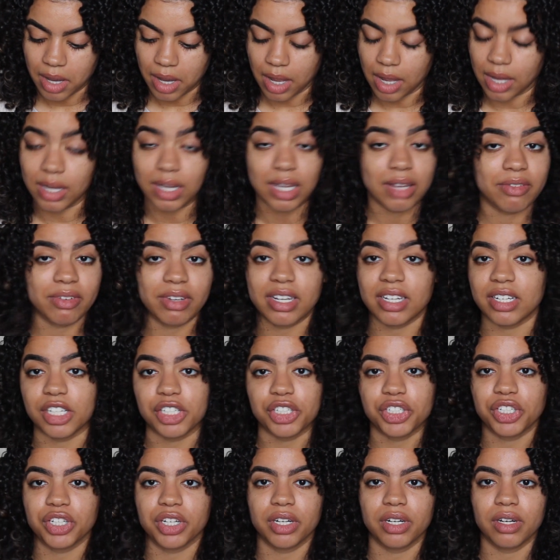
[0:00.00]
a leave-in
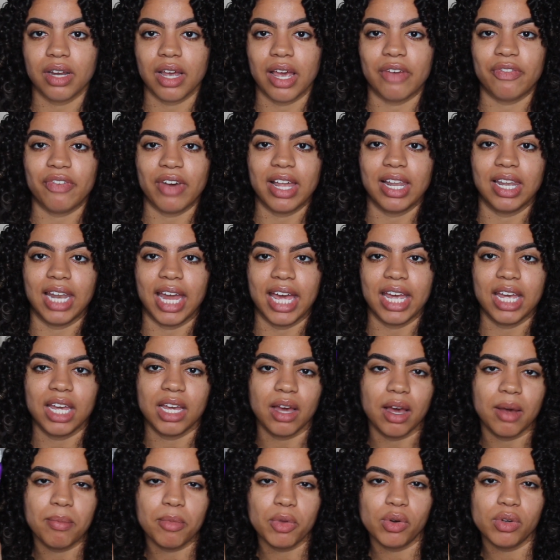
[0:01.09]
conditioner. If I like
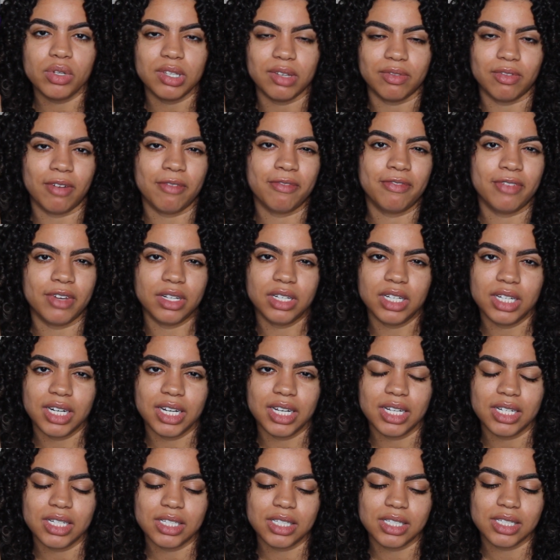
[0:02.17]
a mousse, if I'm feeling
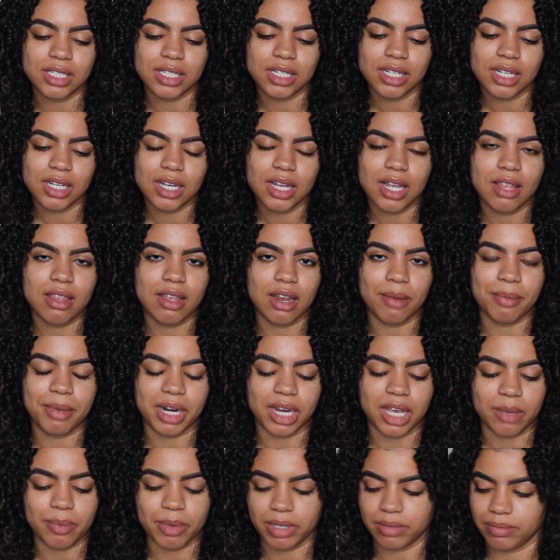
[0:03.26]
it, then I'm gonna
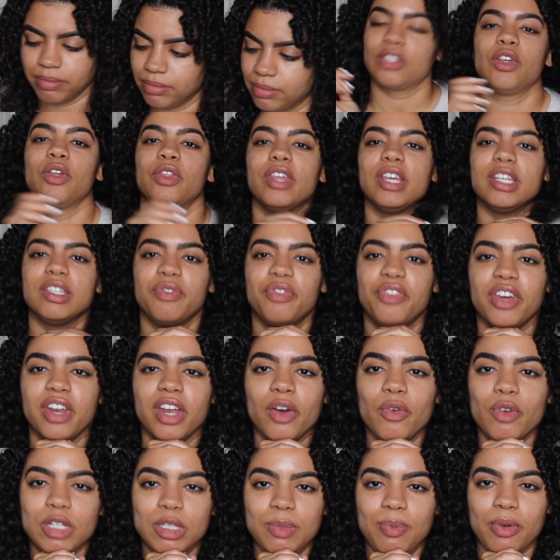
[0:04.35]
keep it. So this
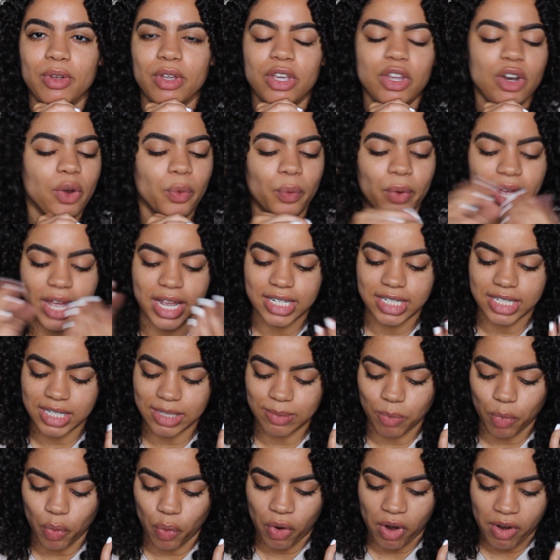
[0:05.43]
video was, you know what, it's just
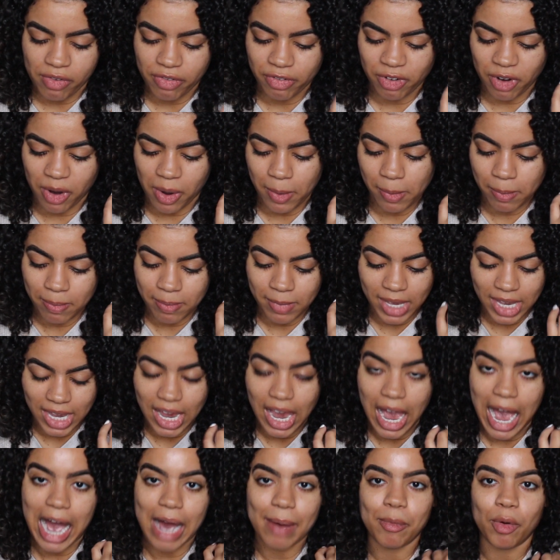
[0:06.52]
more for
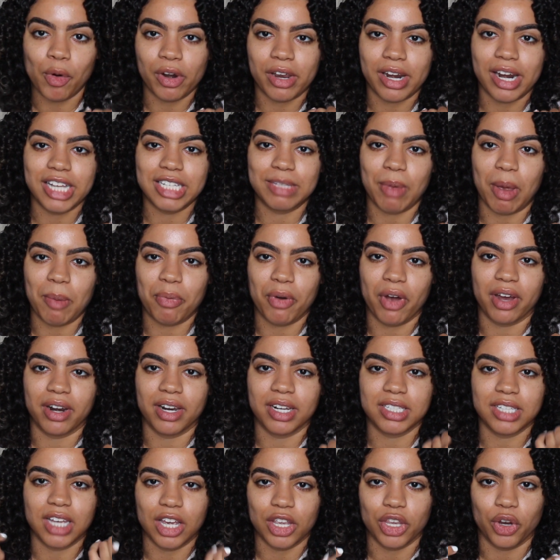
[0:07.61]
me. I'm organizing my
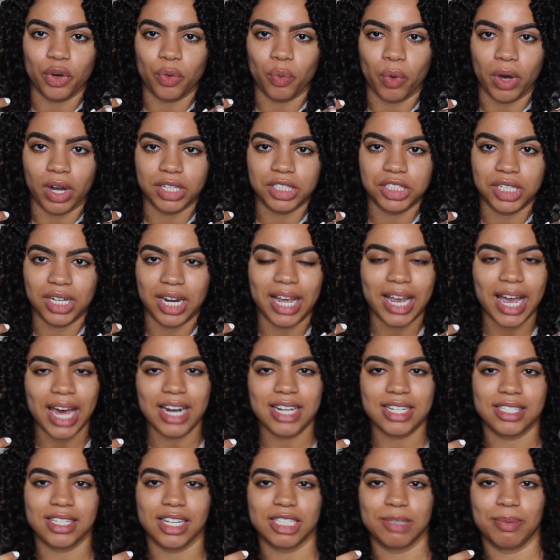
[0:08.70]
product and you're watching. It kind
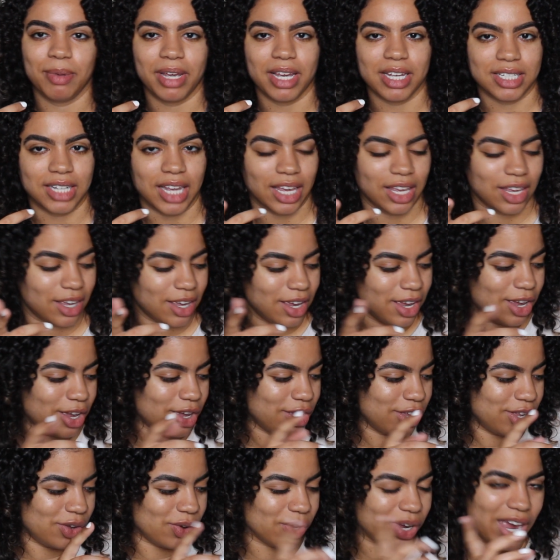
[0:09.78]
of sucks because like
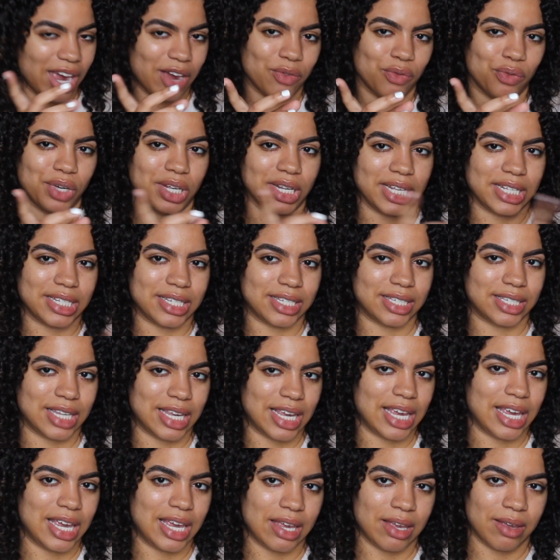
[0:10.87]
you can't really
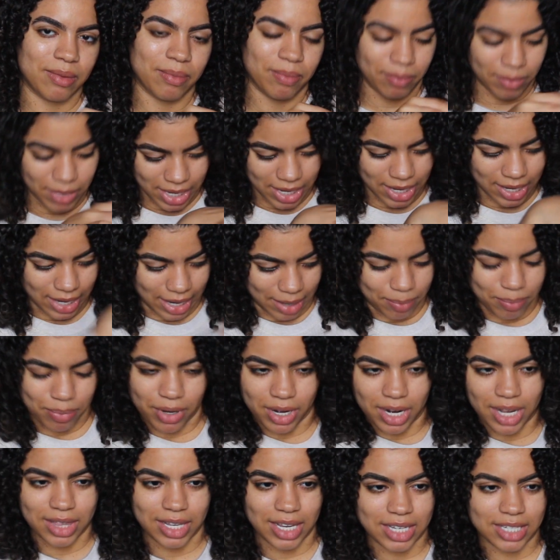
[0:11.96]
see me like
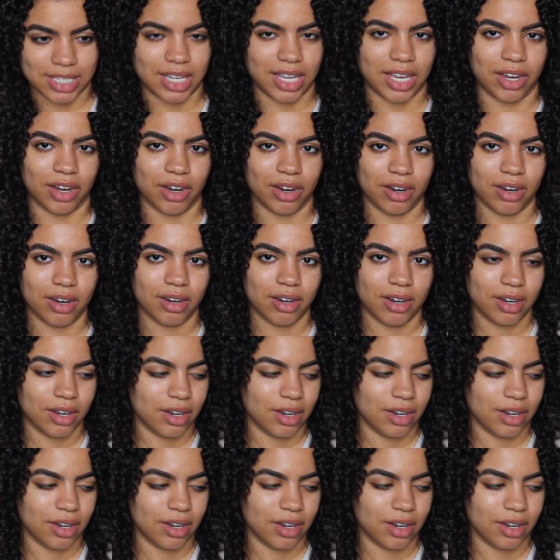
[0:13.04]
putting things here,